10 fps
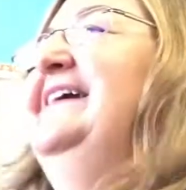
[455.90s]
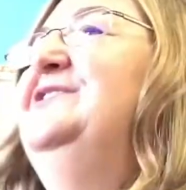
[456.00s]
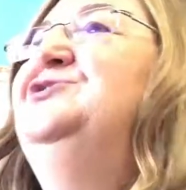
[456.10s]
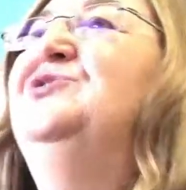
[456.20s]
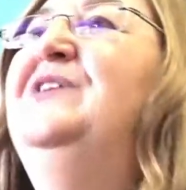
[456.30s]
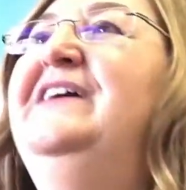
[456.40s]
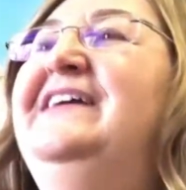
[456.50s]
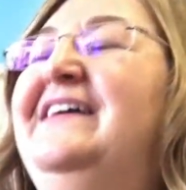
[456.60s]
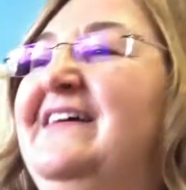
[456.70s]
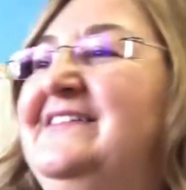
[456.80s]

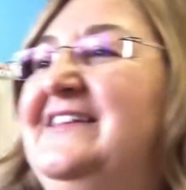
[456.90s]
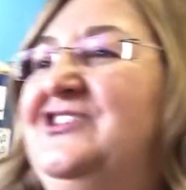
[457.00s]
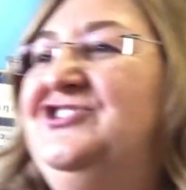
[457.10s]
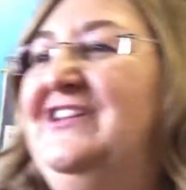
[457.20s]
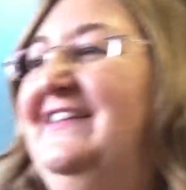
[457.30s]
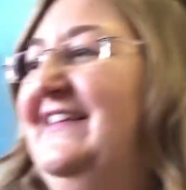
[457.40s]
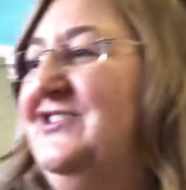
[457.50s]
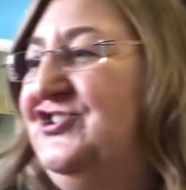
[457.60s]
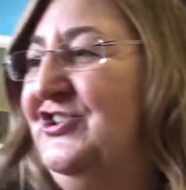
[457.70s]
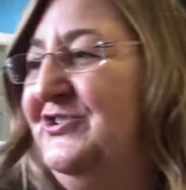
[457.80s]
enjoy teaching
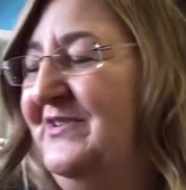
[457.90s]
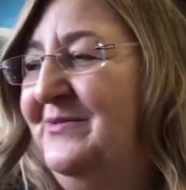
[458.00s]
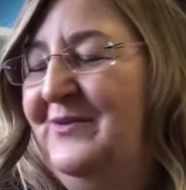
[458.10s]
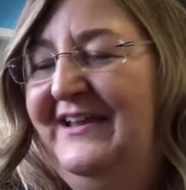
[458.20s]
these children.